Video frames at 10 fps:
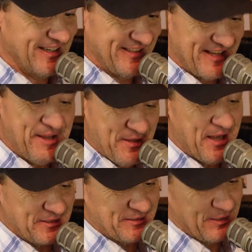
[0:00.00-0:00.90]

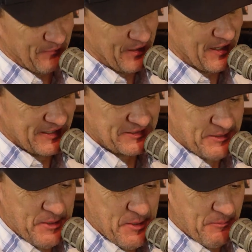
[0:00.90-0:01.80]
Yes, he
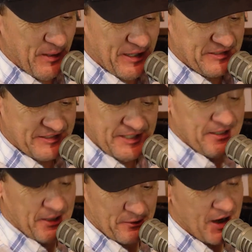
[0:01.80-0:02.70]
is. But
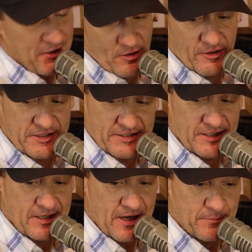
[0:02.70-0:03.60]
sitting here, yeah, you already
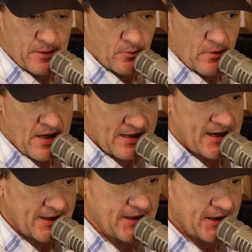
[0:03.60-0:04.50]
see today, people, I
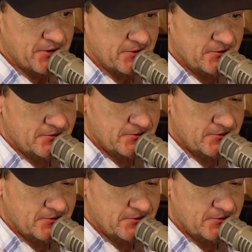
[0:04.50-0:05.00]
got a guest.